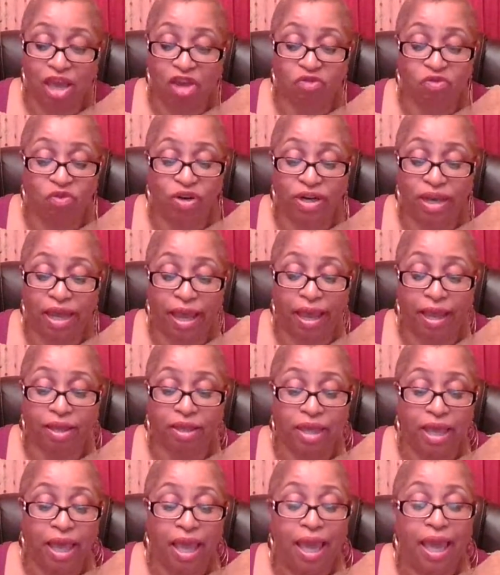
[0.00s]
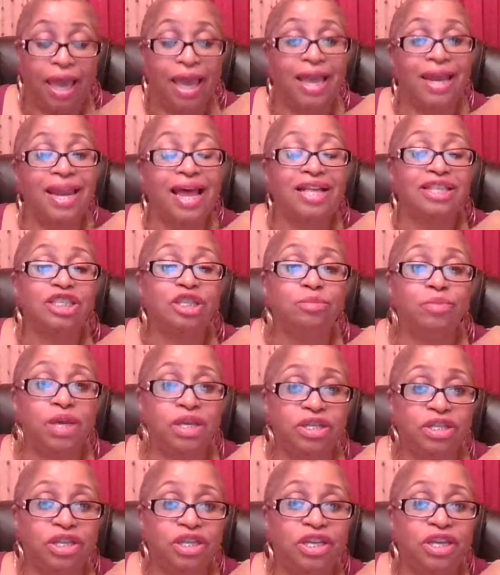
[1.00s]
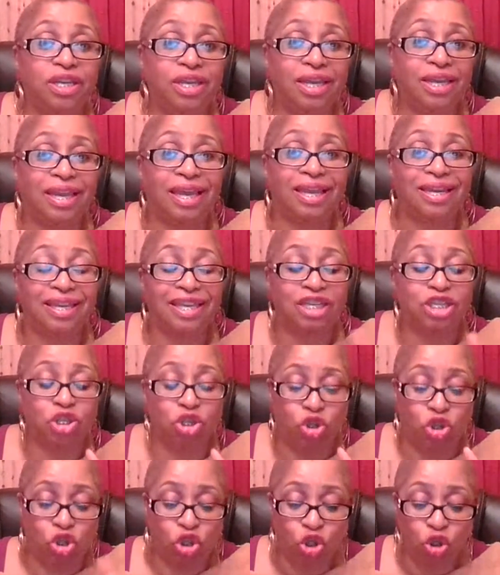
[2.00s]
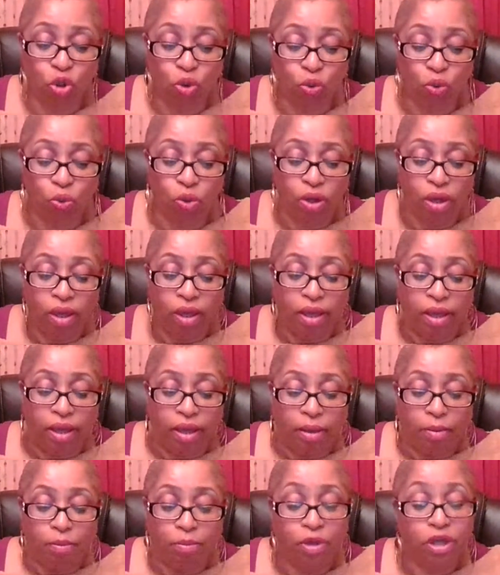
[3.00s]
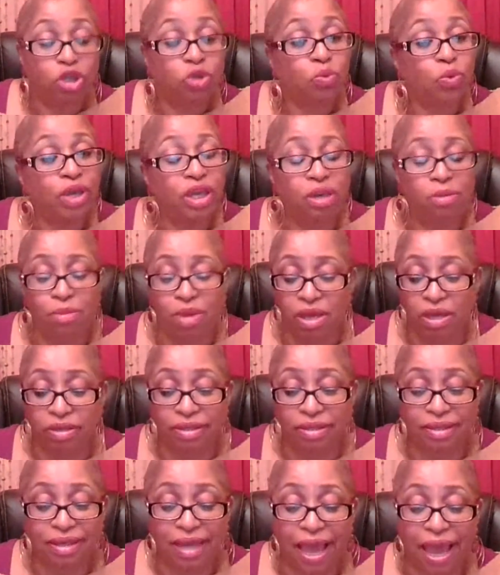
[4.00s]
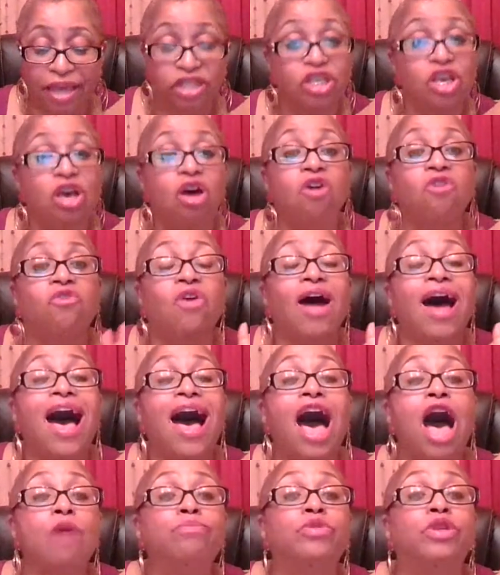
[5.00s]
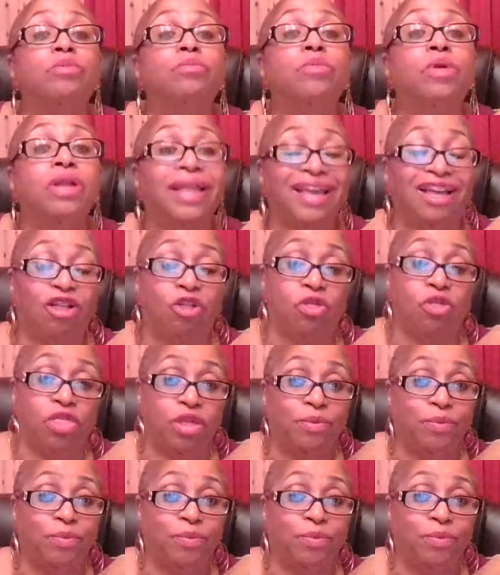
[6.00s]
every day, and not to mention you need at least 2 between meal snacks for optimal health.